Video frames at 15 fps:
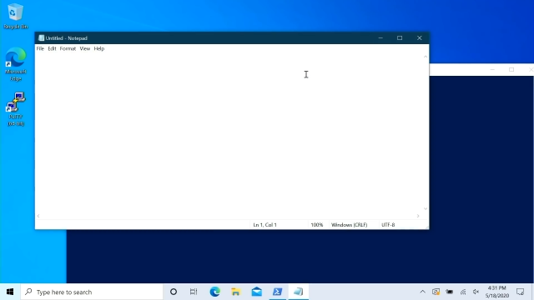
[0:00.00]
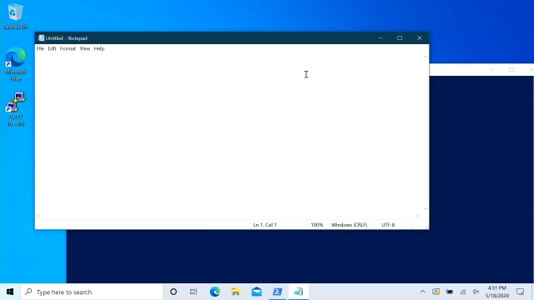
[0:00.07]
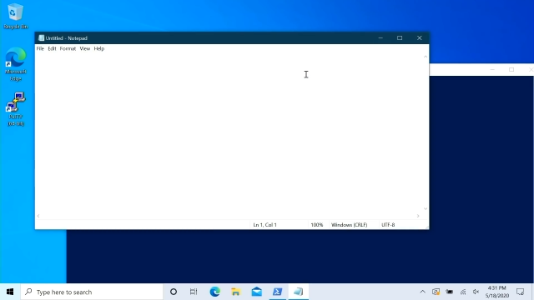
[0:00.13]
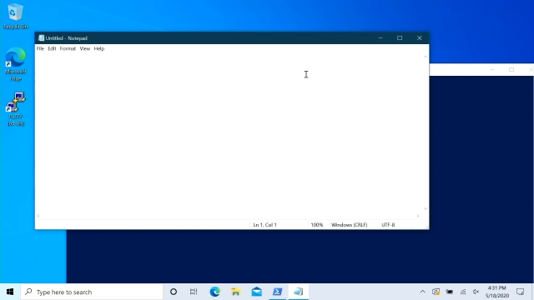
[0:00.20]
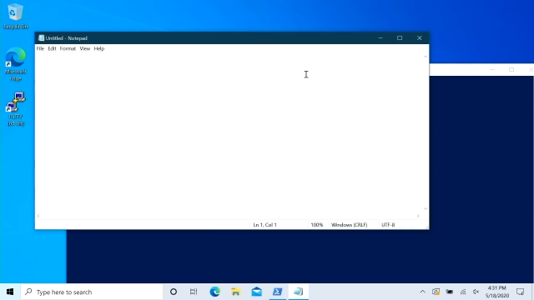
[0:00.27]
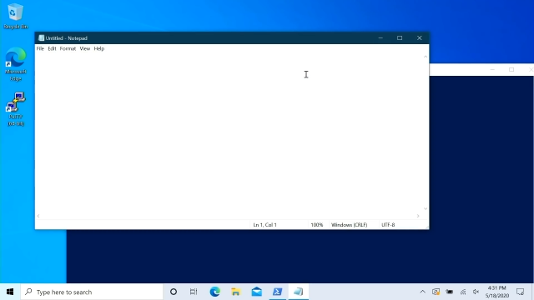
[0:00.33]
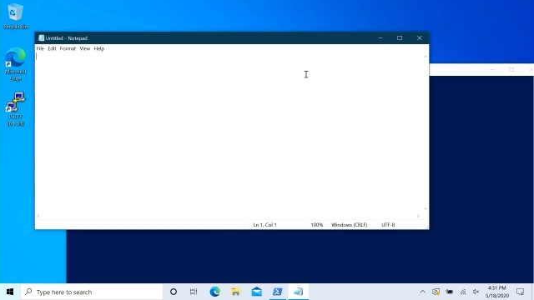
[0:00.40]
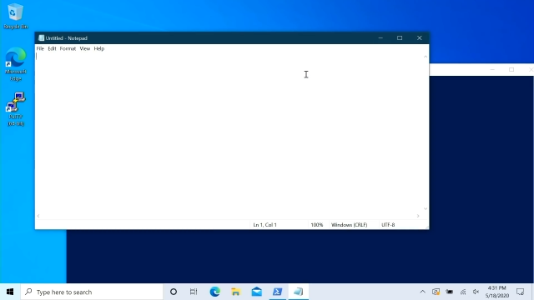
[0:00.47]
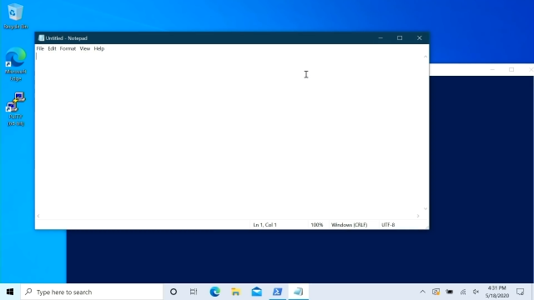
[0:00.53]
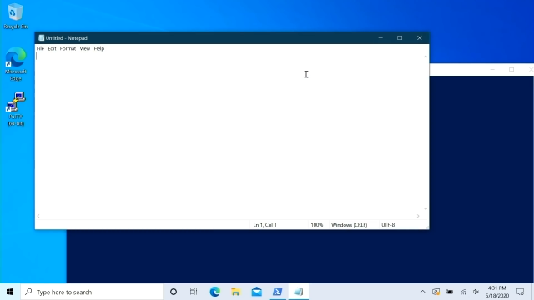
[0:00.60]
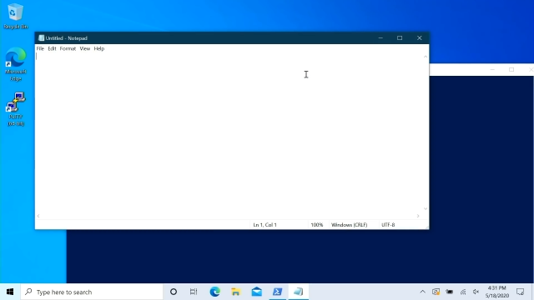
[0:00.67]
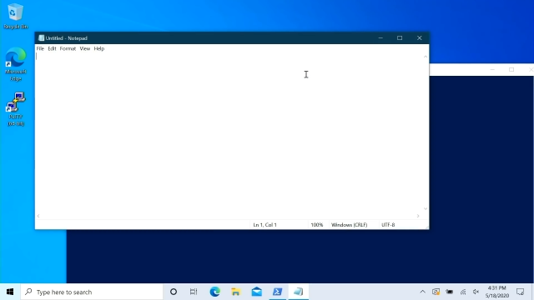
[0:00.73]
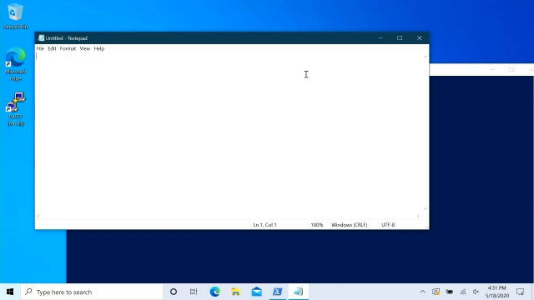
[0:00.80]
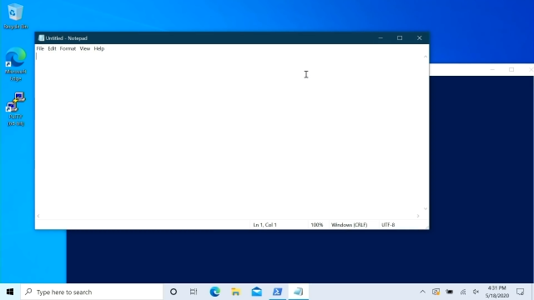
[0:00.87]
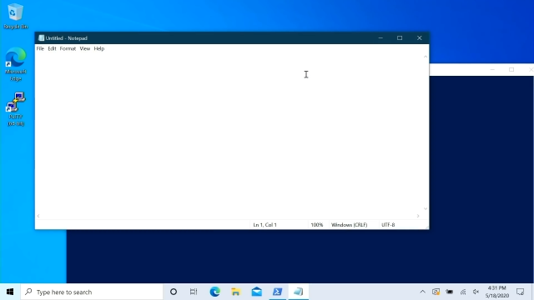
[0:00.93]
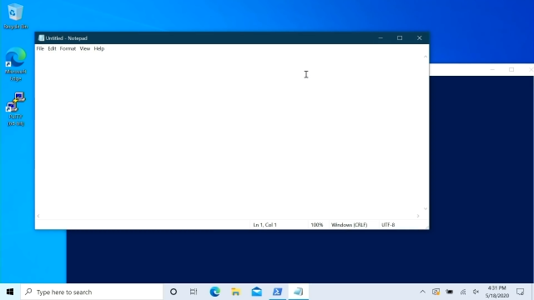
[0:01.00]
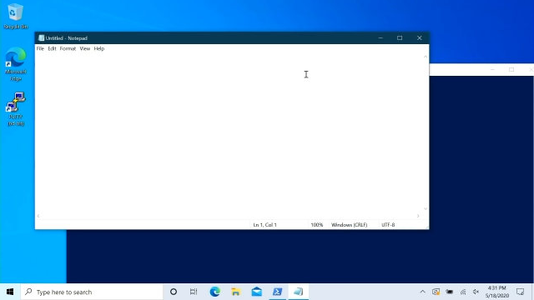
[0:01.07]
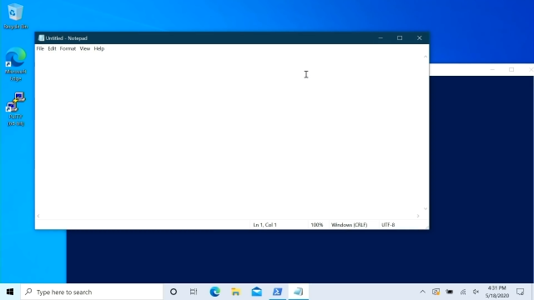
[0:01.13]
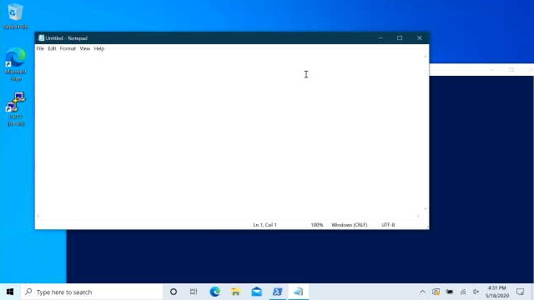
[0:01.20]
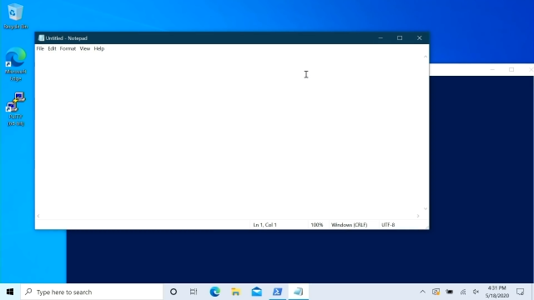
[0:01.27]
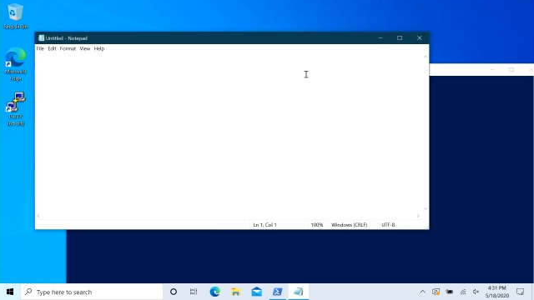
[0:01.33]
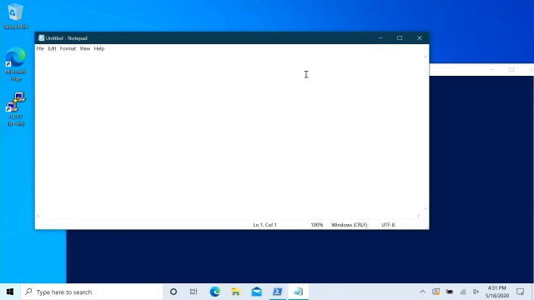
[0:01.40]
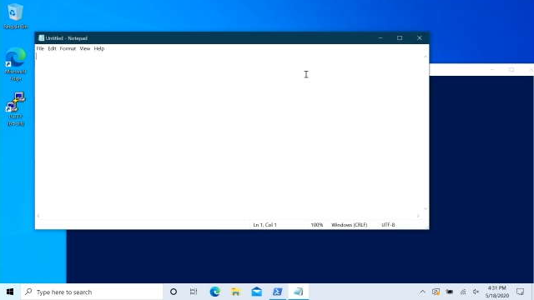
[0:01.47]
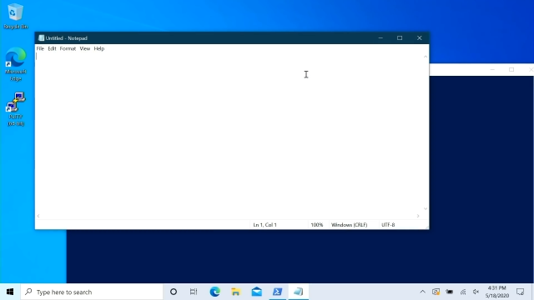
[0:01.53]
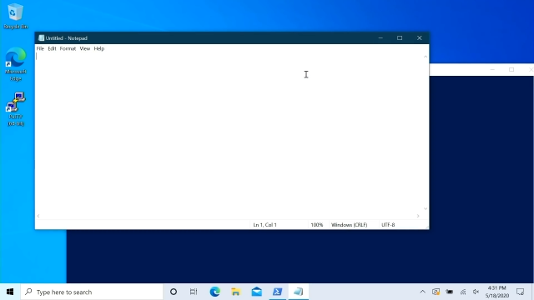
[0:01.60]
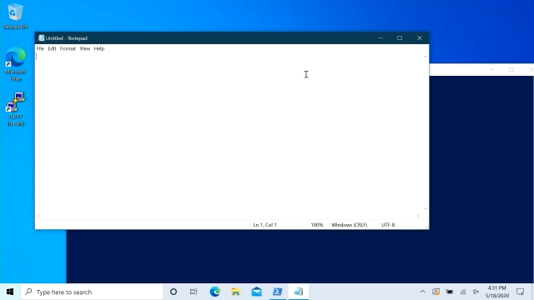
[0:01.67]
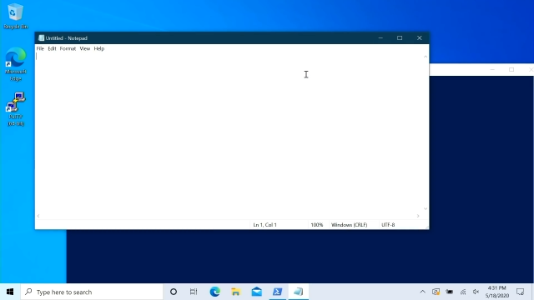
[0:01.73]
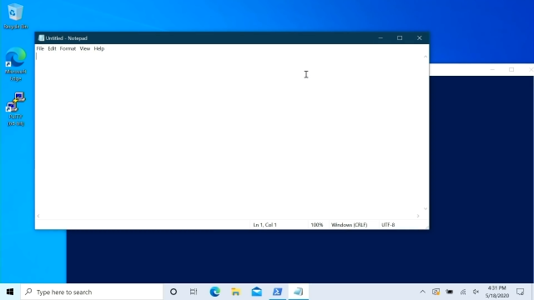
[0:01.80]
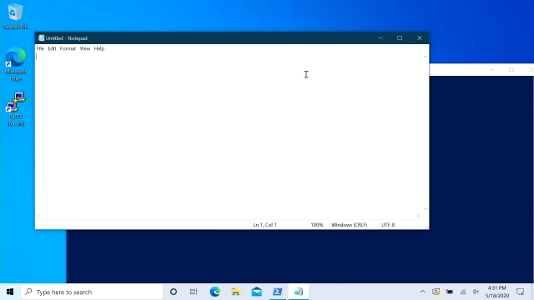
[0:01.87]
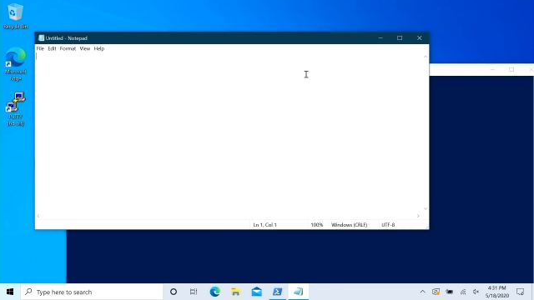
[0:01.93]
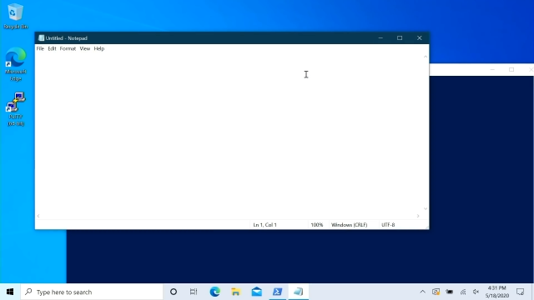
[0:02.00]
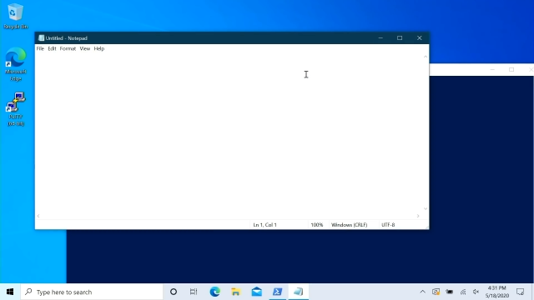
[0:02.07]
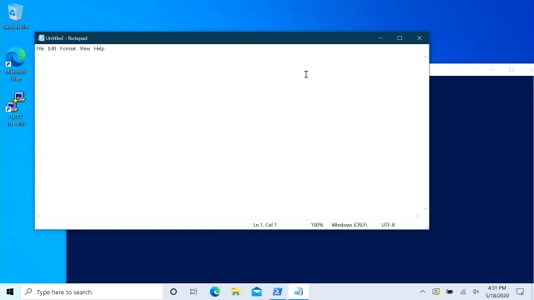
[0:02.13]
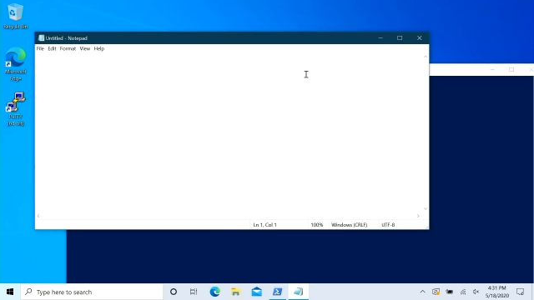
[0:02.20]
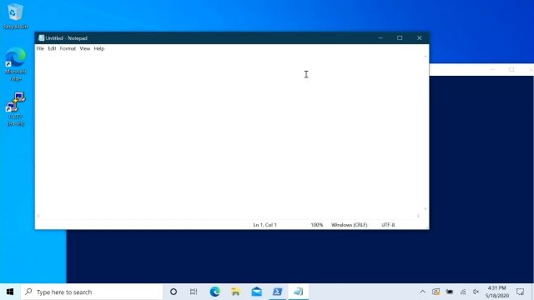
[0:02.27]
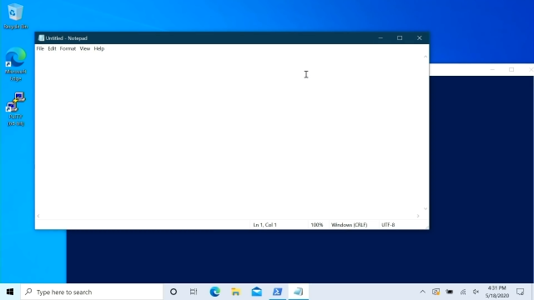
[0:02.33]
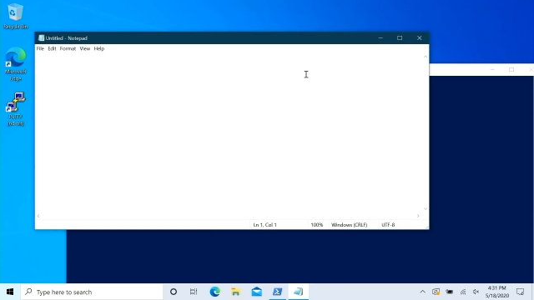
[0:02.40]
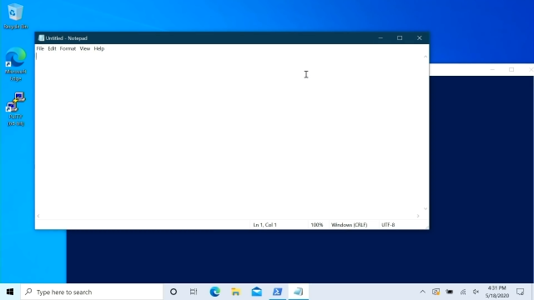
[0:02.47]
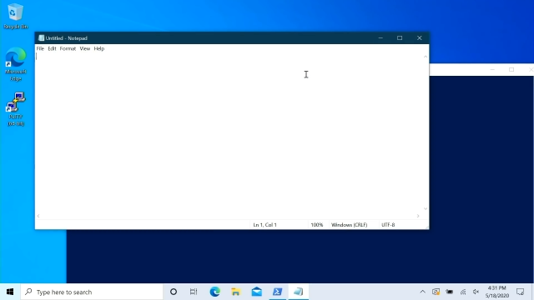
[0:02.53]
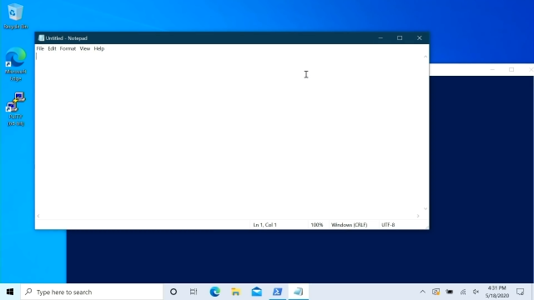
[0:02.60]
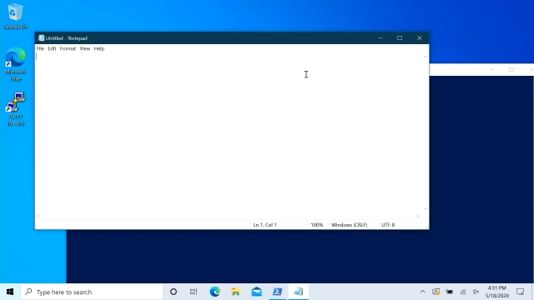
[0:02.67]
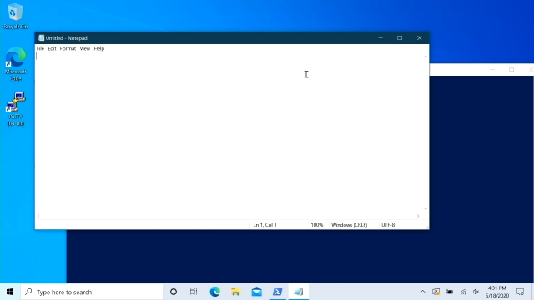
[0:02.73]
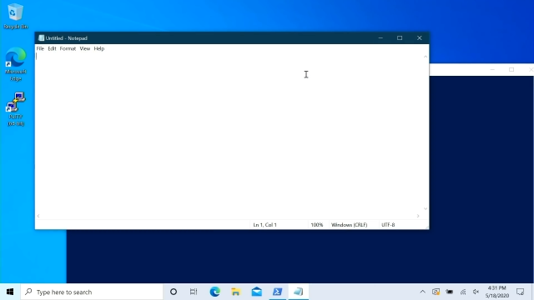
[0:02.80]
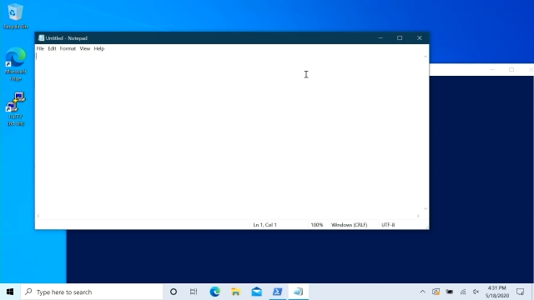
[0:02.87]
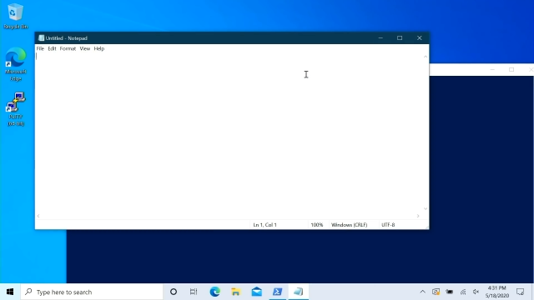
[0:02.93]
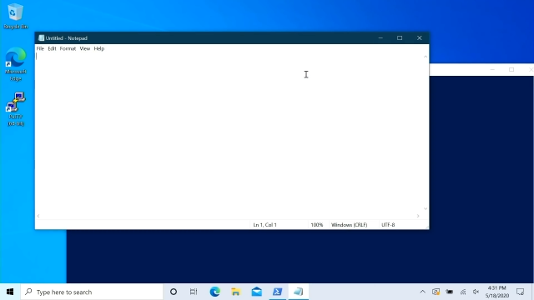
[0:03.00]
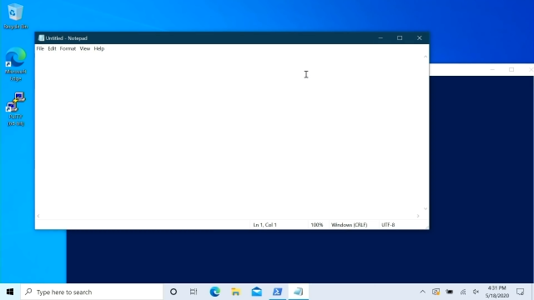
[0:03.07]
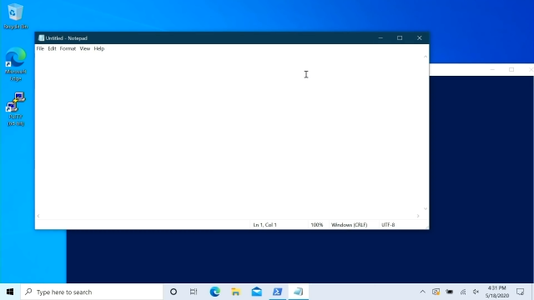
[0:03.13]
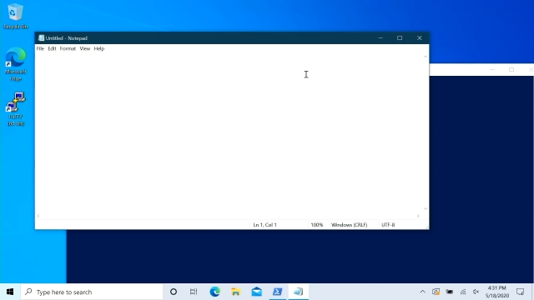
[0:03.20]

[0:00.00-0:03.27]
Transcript: [unreadable: no face in view]